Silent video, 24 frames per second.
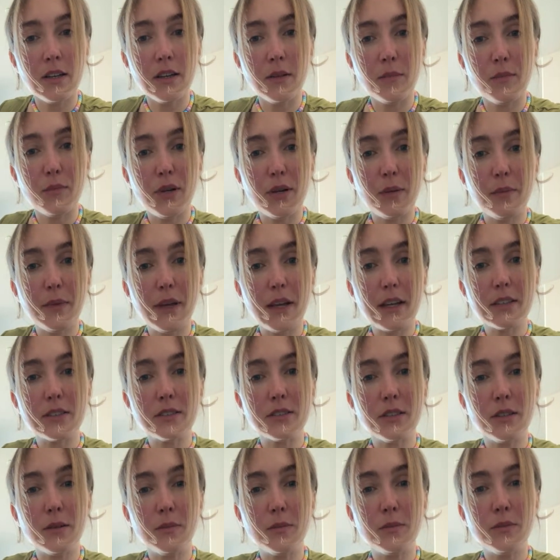Bring back
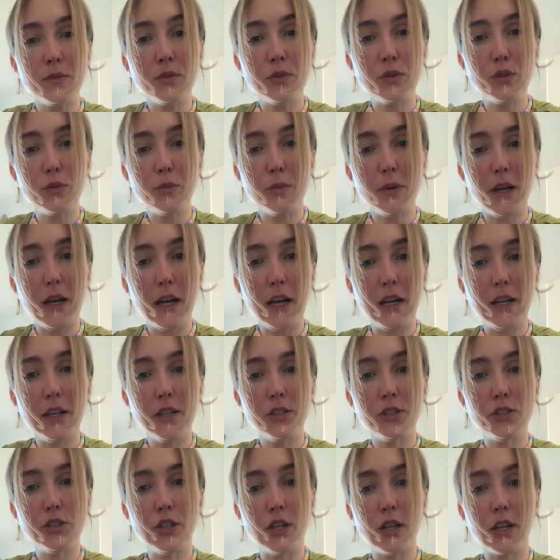some Dubai
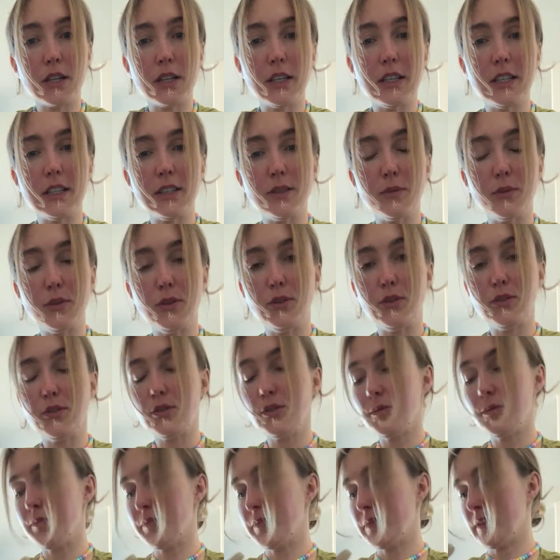chocolates with you,
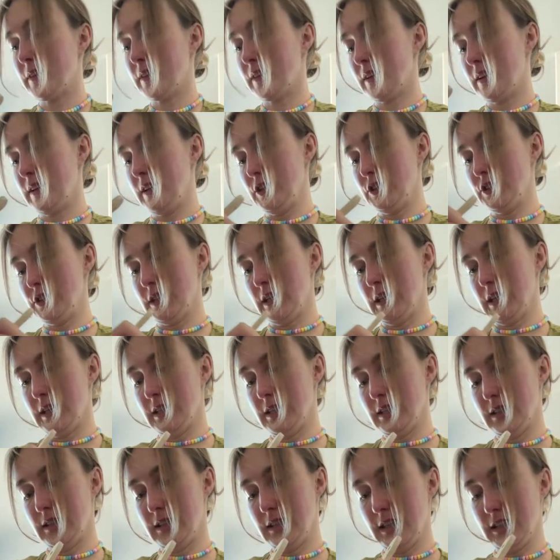Nishant.
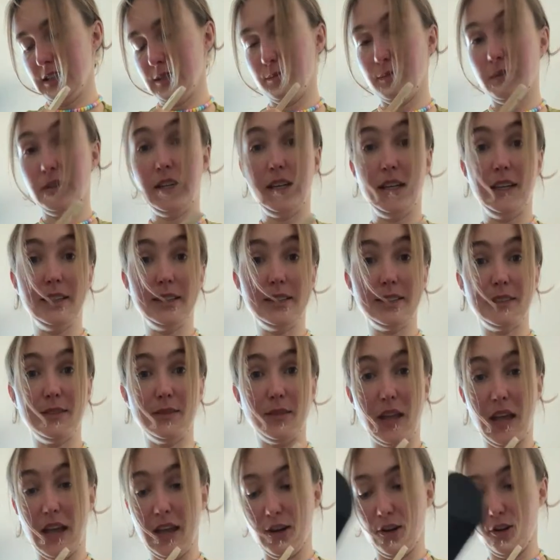Yes, please.
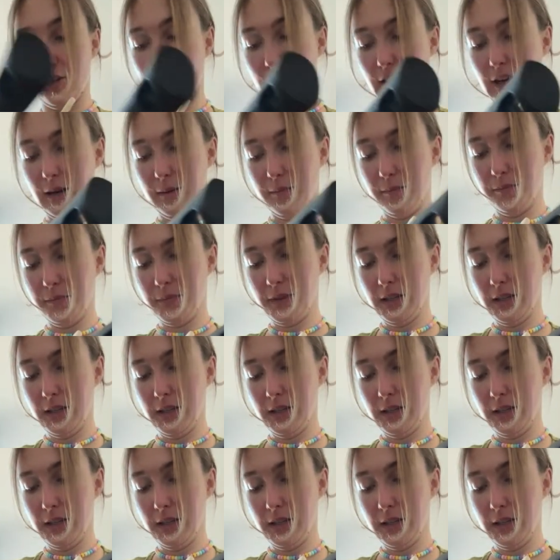I agree.